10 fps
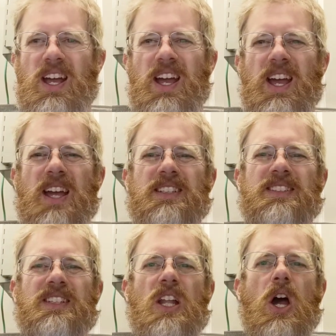"Heck
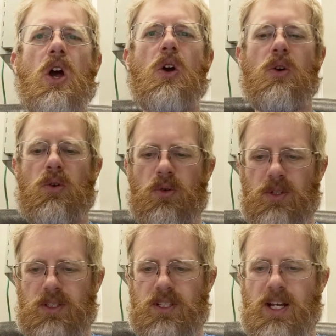no!"
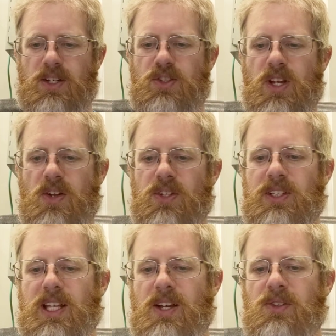I shouted
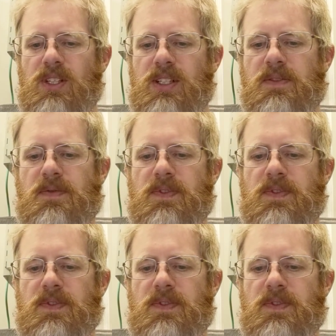loudly.